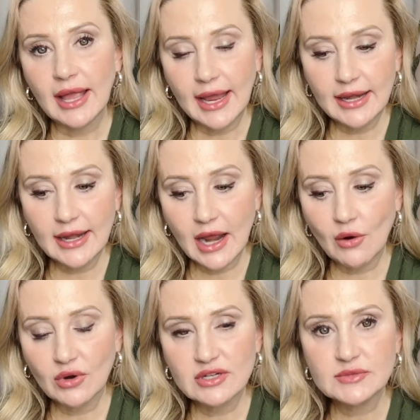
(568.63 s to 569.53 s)
8
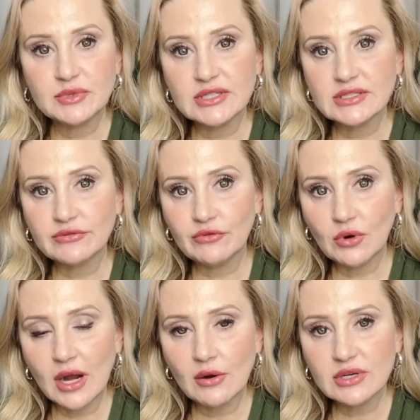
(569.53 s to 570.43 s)
hours plus the
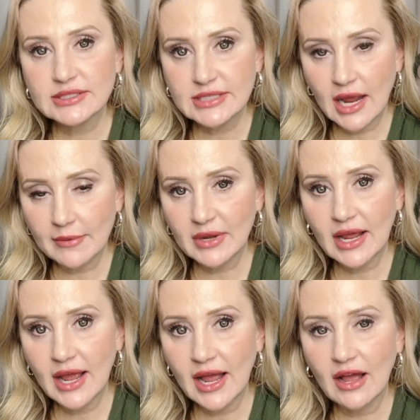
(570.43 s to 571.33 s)
4 hours time and a
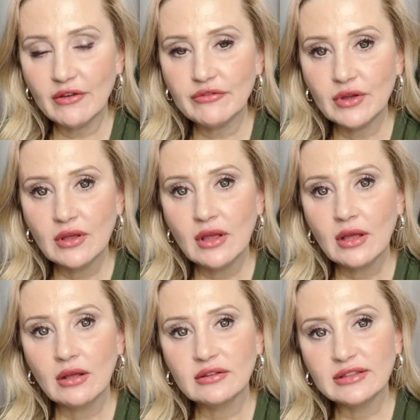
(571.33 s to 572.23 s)
half
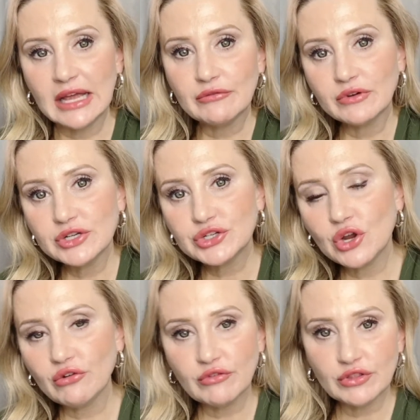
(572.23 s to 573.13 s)
leveraged
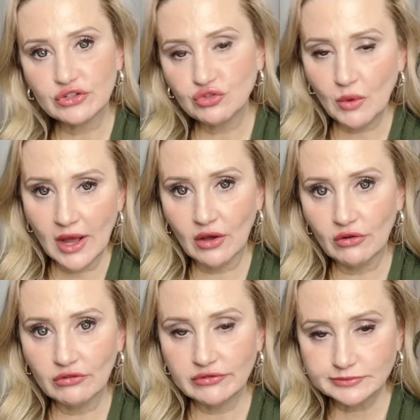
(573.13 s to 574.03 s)
over the
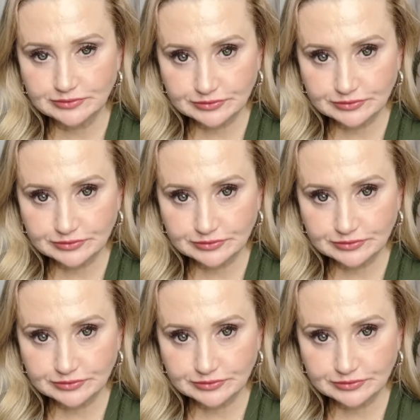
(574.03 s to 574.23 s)
12,